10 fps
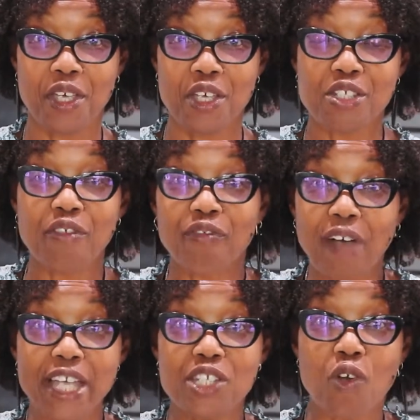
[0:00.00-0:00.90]
to
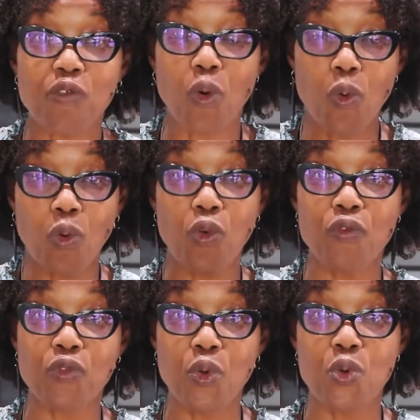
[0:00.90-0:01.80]
fight off all
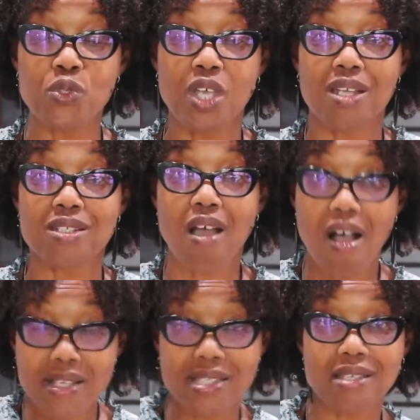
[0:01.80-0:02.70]
of those
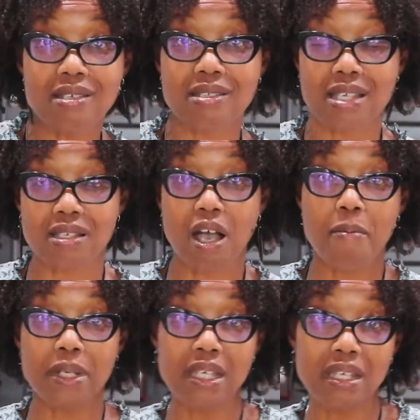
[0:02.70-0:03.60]
toxins that's
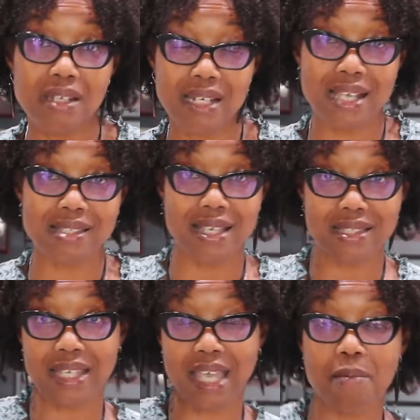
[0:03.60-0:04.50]
coming in, that
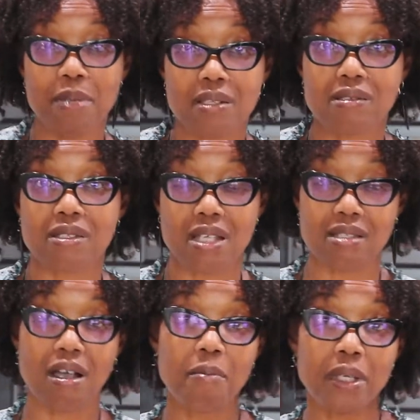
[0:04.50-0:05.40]
excess chemicals that's
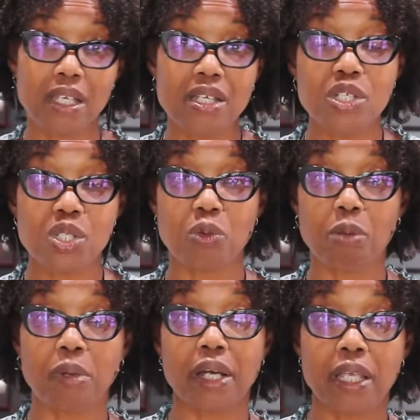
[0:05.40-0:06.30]
coming into our
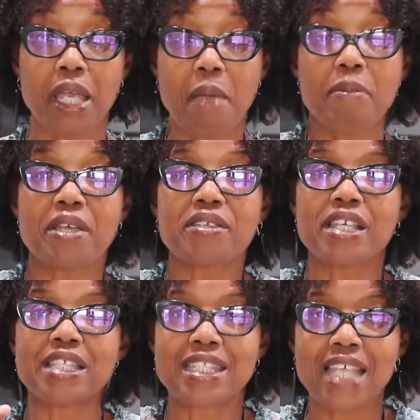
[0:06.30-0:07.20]
body, because
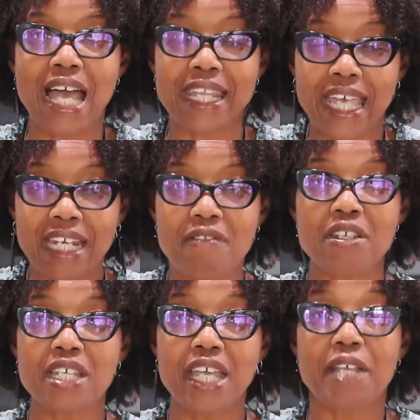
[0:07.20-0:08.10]
it's, at the end of the
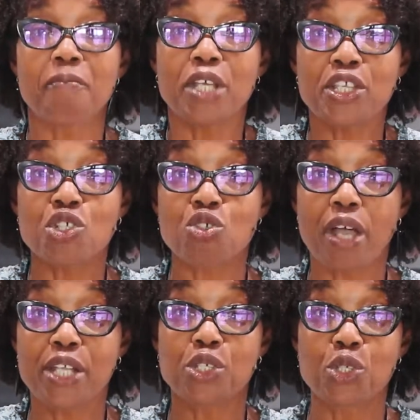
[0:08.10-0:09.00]
day, it's
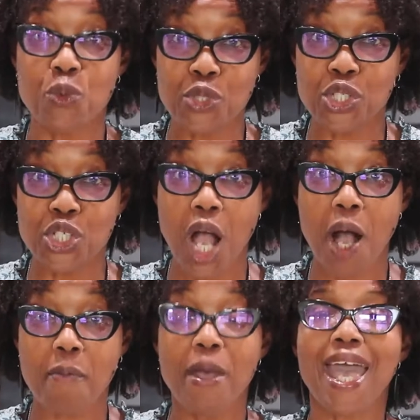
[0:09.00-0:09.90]
trying to do its
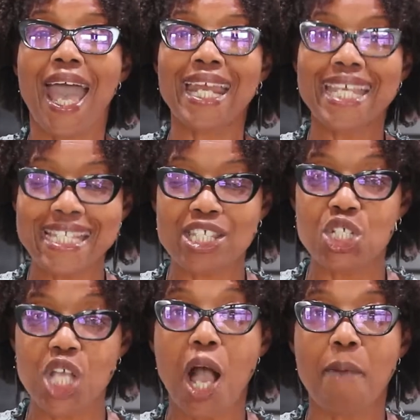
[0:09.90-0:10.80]
job, and its
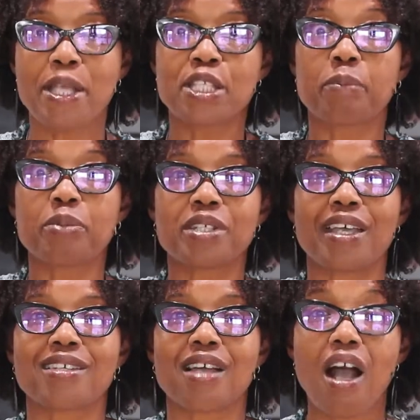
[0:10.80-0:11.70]
job is to
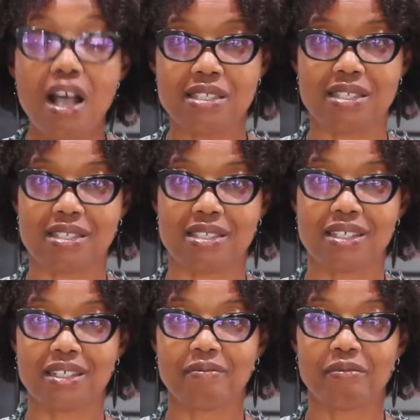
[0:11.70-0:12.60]
protect us.
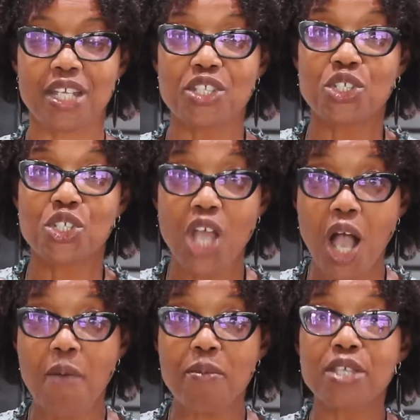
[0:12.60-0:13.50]
Its
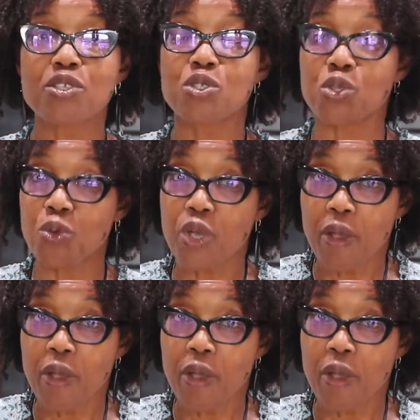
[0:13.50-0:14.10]
job is to,